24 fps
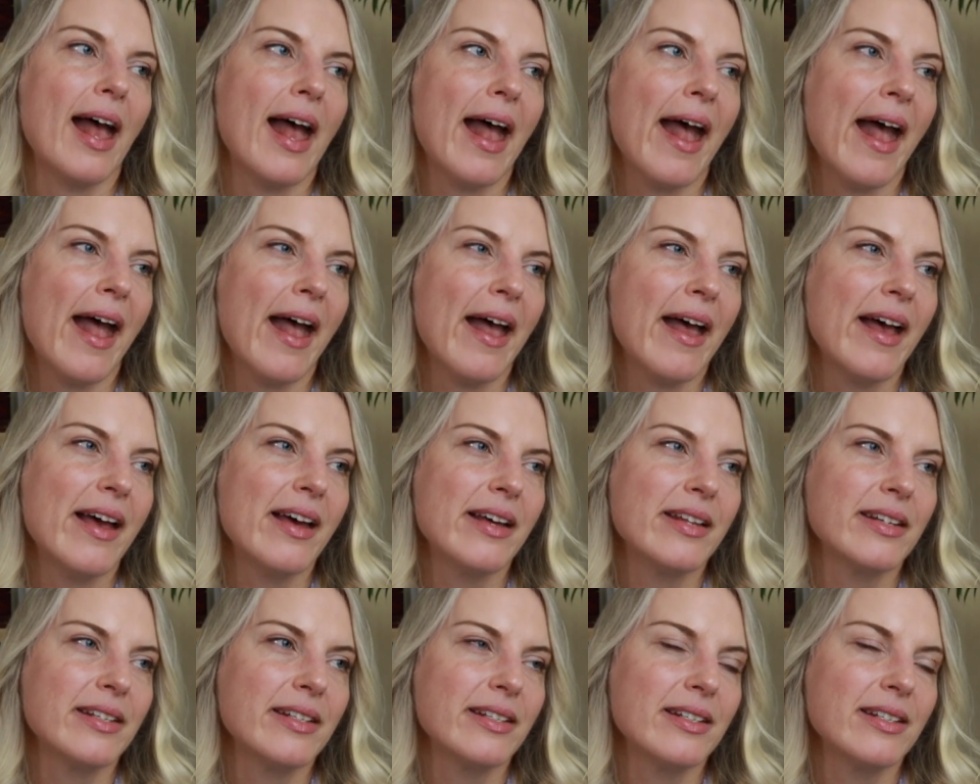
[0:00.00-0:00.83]

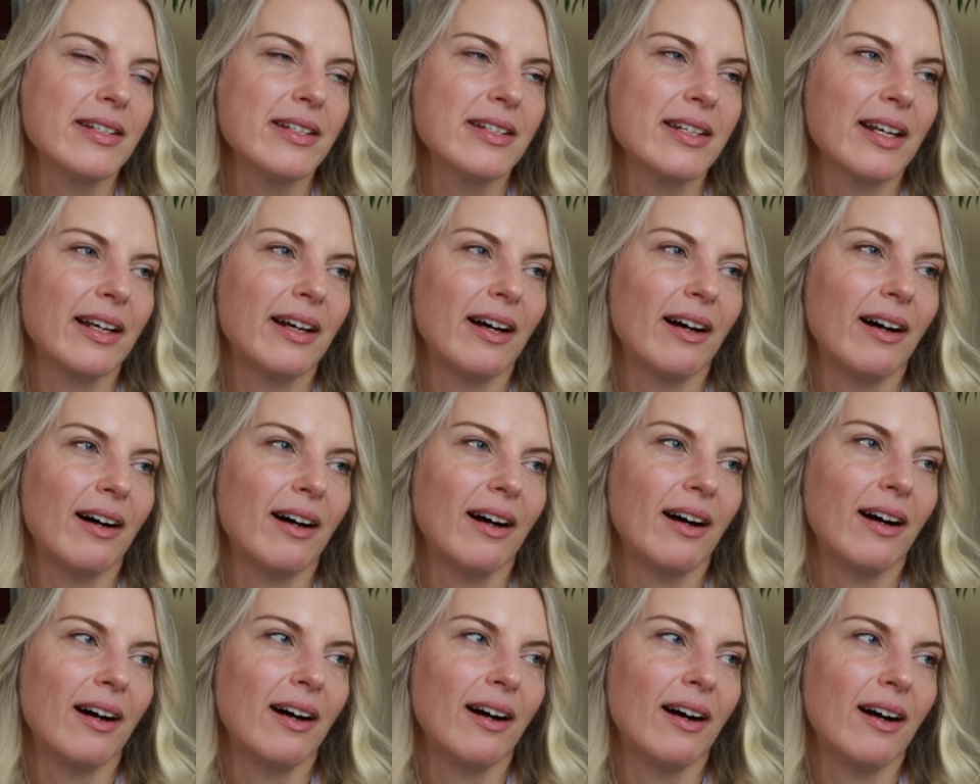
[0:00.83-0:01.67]
And
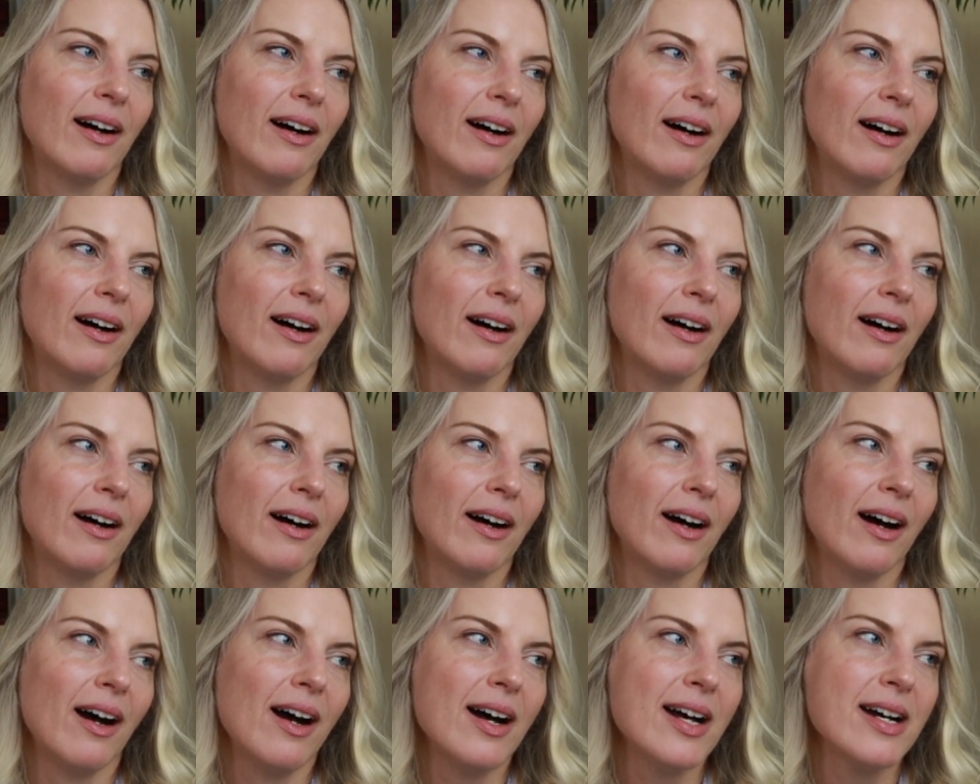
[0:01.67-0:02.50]

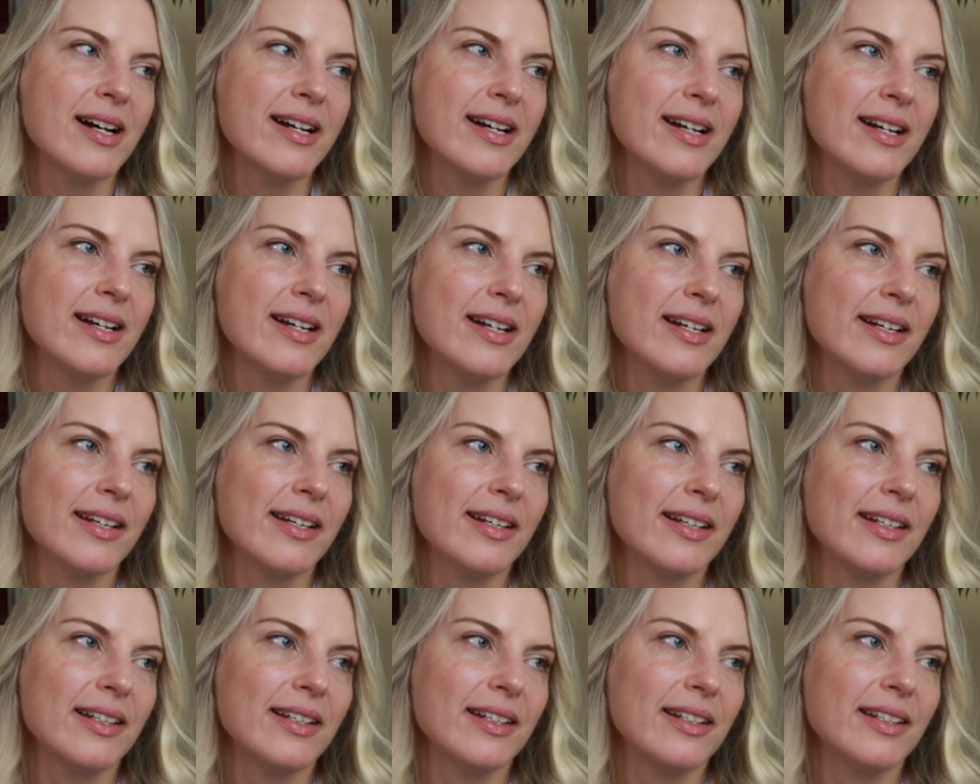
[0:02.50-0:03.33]

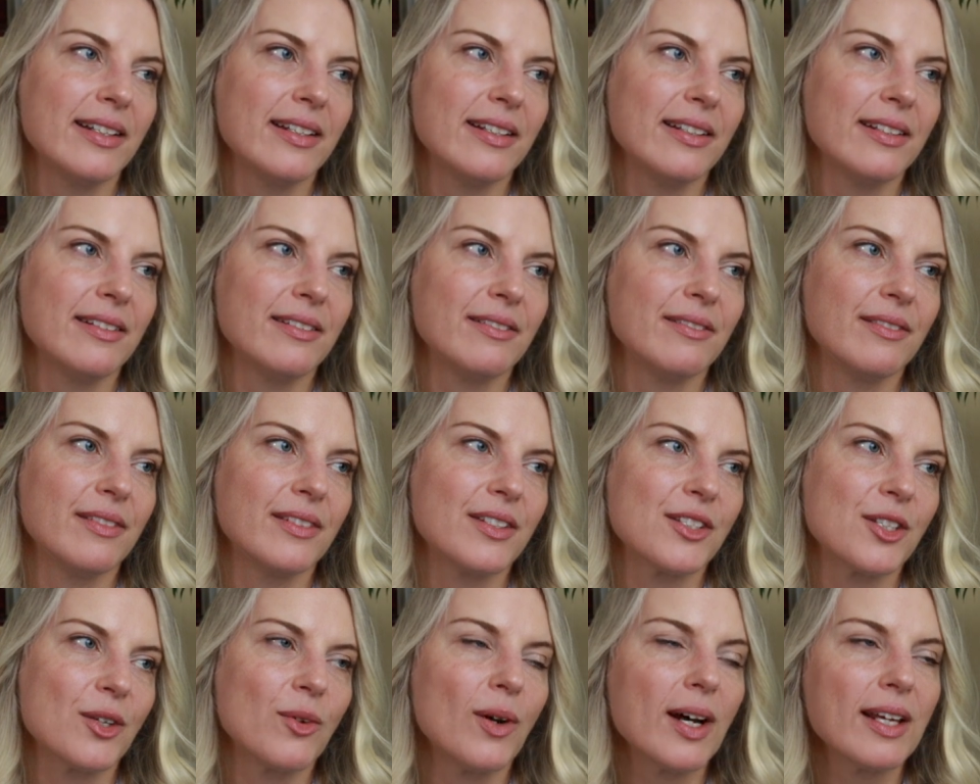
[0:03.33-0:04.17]
I
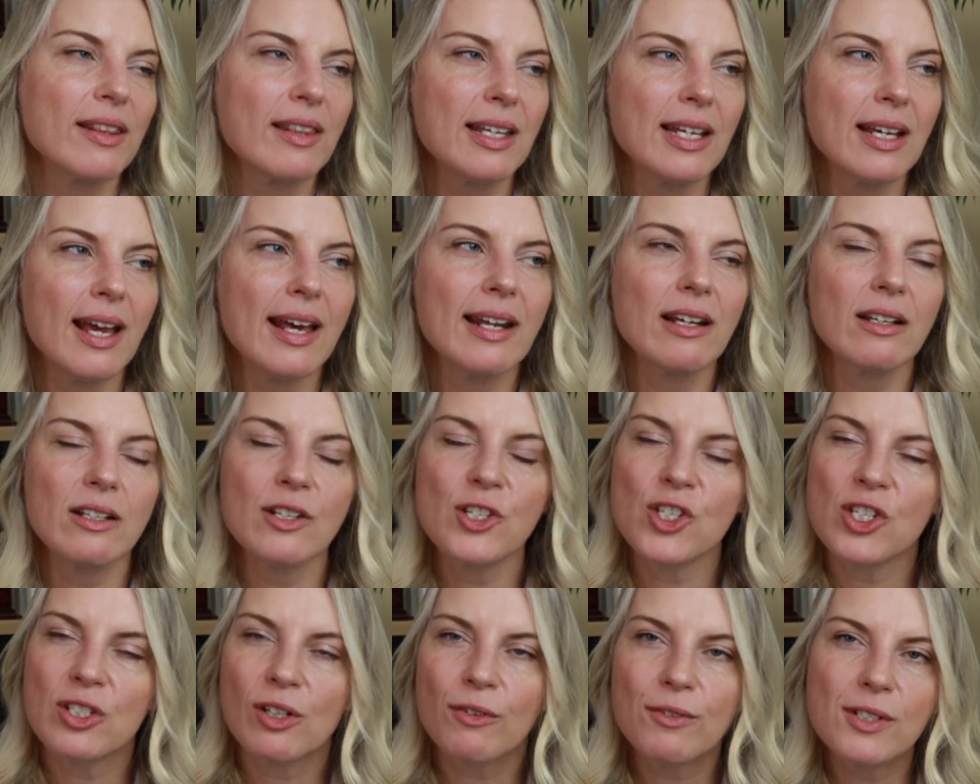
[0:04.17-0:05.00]
so I think, and
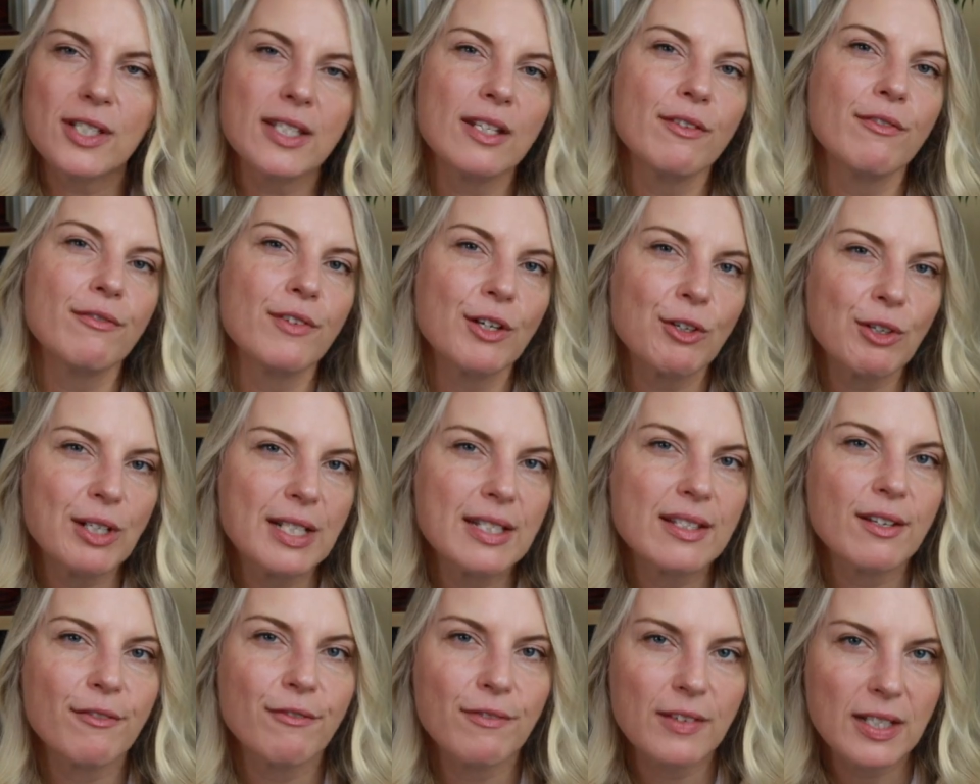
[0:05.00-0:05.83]
she's obviously very
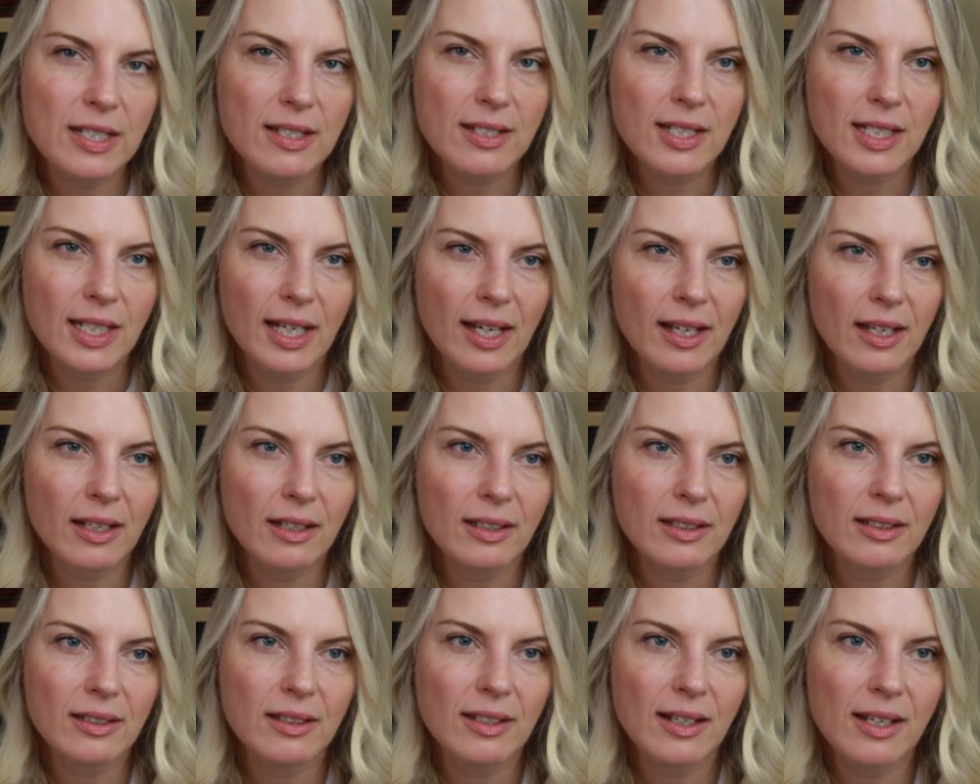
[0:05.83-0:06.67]

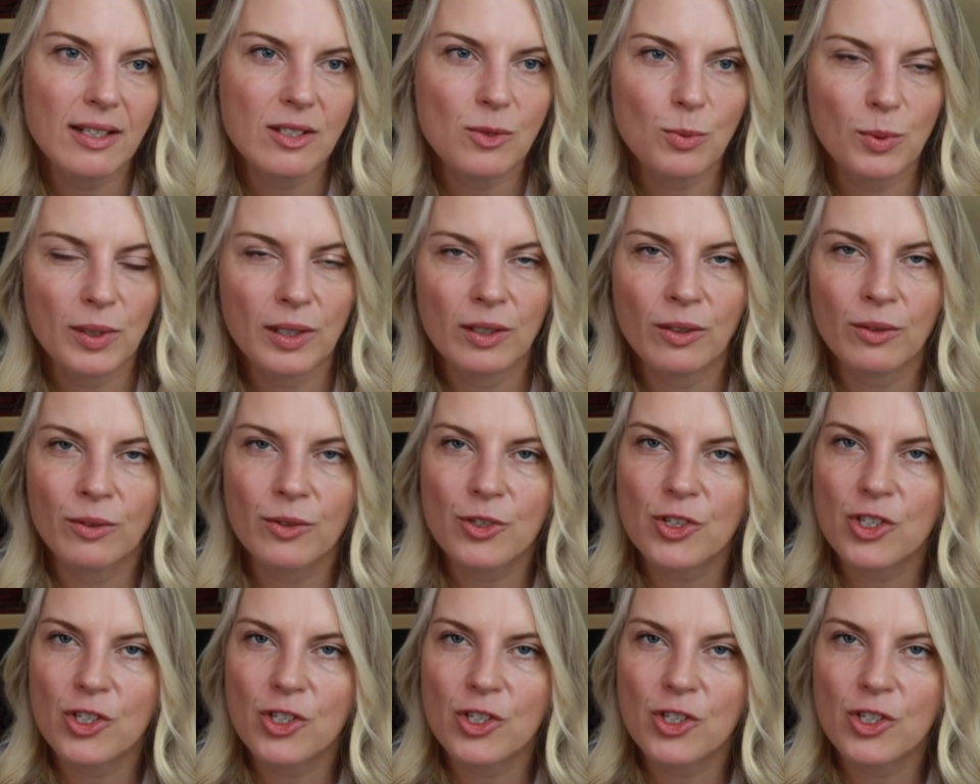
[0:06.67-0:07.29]
sophisticated as well.